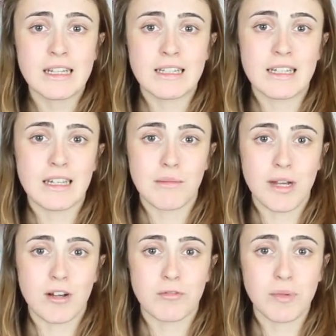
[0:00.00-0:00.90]
the
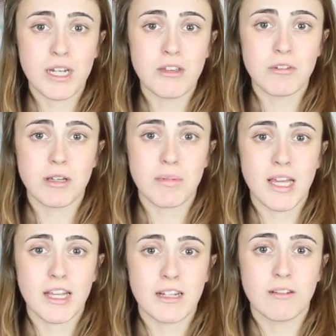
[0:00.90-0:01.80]
amount of money you get
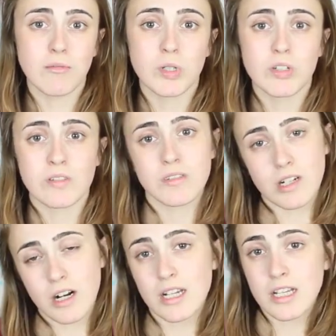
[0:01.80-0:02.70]
paid when you're
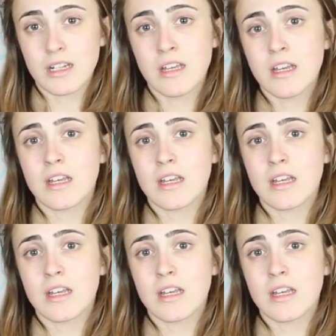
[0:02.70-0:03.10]
starting.